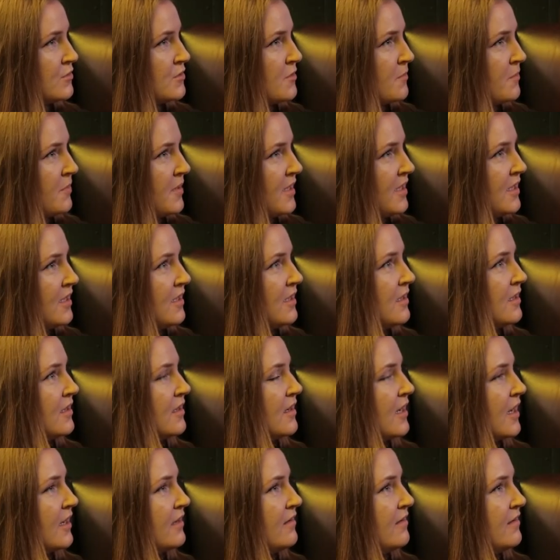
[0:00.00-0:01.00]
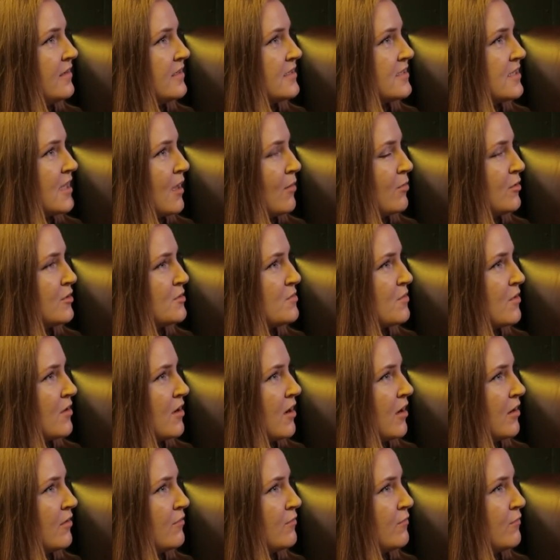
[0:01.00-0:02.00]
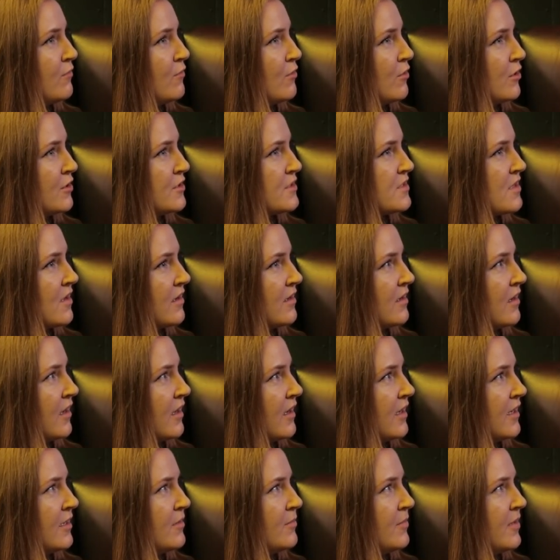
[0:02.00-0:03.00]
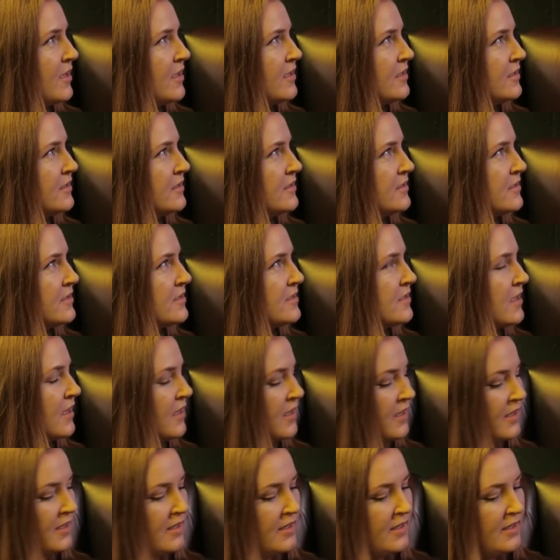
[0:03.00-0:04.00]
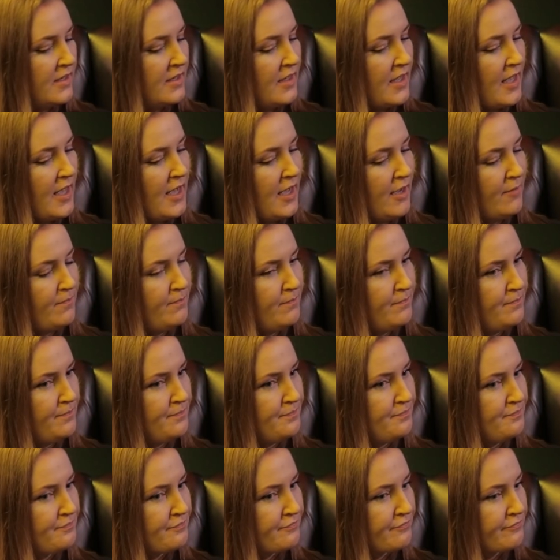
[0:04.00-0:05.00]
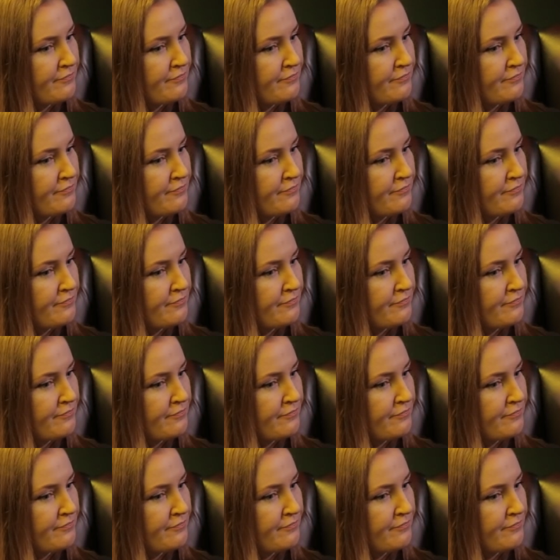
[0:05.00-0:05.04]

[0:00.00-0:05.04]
to be an anti-establishment kind of force online because I